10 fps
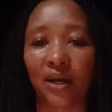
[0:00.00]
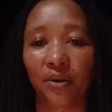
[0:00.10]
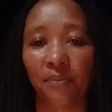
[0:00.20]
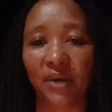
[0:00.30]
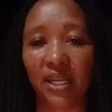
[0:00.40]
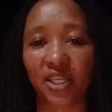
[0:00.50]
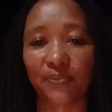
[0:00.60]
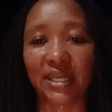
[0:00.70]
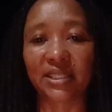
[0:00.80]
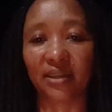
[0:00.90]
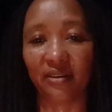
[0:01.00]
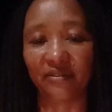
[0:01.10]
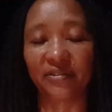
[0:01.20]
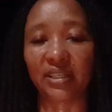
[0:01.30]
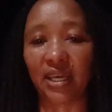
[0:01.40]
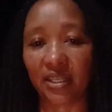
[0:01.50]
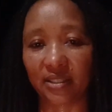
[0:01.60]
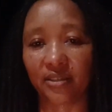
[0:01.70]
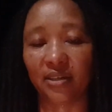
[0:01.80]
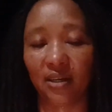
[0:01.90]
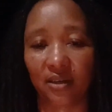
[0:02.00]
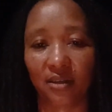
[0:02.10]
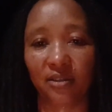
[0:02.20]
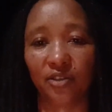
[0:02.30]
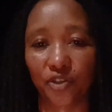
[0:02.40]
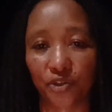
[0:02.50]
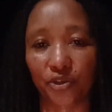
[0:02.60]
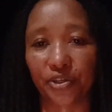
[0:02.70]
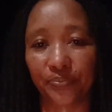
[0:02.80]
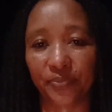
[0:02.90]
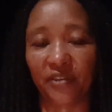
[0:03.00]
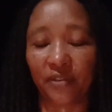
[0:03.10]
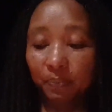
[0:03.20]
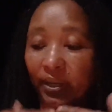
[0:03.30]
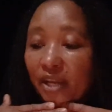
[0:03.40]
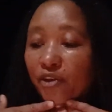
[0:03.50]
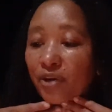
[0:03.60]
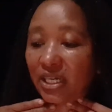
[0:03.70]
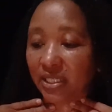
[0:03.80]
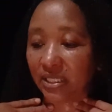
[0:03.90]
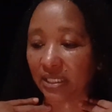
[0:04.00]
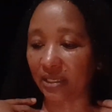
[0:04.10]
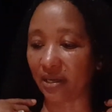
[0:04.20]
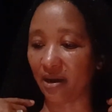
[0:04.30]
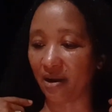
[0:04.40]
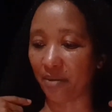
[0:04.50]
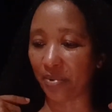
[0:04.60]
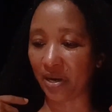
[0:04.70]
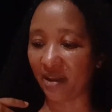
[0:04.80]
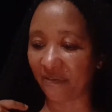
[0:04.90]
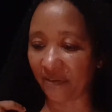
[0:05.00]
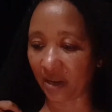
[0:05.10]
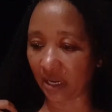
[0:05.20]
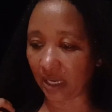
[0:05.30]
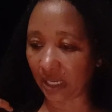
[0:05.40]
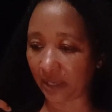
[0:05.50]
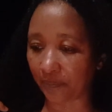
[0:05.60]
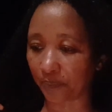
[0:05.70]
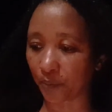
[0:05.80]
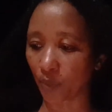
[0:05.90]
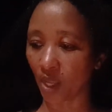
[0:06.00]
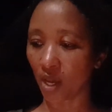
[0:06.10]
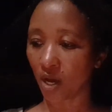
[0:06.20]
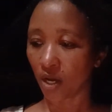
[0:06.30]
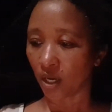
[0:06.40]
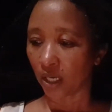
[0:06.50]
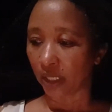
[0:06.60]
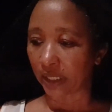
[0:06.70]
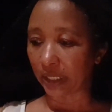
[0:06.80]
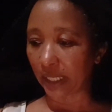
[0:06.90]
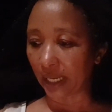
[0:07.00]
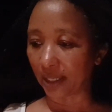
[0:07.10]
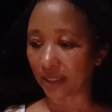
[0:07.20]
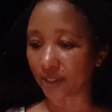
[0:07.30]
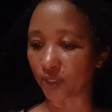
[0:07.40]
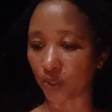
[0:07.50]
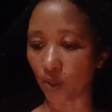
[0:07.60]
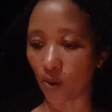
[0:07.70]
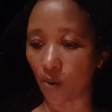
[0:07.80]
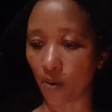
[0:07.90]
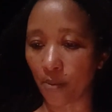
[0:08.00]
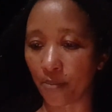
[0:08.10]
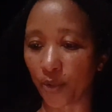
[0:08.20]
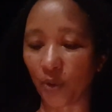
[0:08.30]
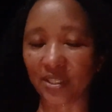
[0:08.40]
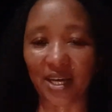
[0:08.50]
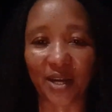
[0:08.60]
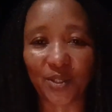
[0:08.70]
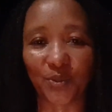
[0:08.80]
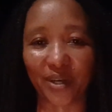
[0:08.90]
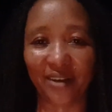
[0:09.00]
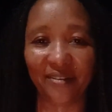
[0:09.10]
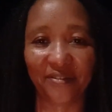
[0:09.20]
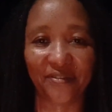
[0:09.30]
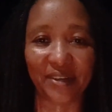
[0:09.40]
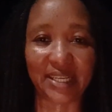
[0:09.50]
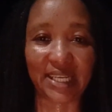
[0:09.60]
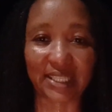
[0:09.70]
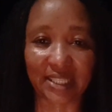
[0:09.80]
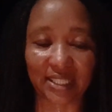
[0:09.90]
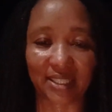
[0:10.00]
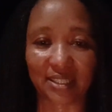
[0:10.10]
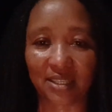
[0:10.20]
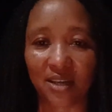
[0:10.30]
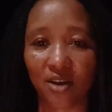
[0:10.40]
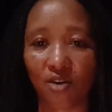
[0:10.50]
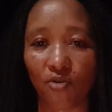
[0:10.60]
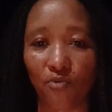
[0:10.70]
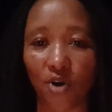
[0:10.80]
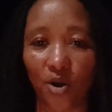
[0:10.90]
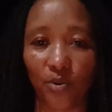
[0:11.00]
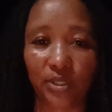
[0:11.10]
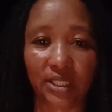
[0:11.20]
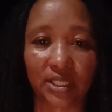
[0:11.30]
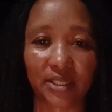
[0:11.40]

could manage myself to get to the shore if the plane crashes in the harbor, definitely. Yeah, so those are the 12 for this round,